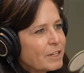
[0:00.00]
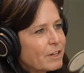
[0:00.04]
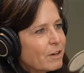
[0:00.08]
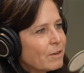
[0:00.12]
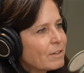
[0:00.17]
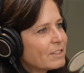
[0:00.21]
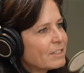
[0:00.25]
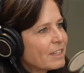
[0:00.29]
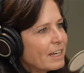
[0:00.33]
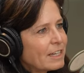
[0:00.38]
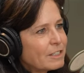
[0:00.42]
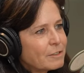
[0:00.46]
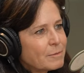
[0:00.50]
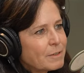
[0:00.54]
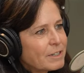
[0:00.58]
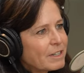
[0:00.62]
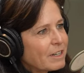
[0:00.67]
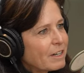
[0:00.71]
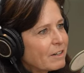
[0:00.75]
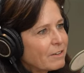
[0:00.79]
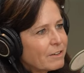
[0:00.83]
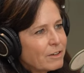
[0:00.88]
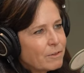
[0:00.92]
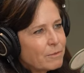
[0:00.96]
It always has been.
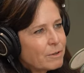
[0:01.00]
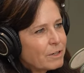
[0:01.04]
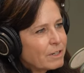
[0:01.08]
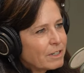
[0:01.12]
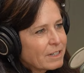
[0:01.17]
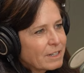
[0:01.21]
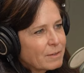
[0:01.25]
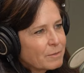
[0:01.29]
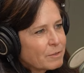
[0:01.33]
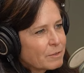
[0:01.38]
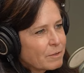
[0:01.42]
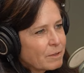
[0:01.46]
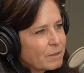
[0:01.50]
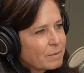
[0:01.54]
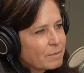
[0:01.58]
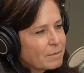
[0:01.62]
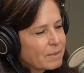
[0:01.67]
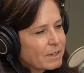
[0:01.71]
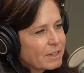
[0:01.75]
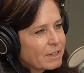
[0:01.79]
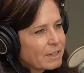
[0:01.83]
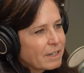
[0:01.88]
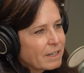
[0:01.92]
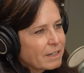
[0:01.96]
I don't know where it comes from,
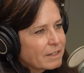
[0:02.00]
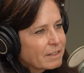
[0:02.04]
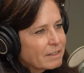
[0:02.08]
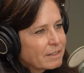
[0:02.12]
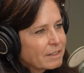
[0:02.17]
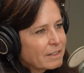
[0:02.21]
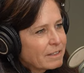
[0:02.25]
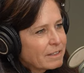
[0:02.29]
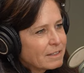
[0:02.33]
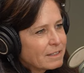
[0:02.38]
candidly.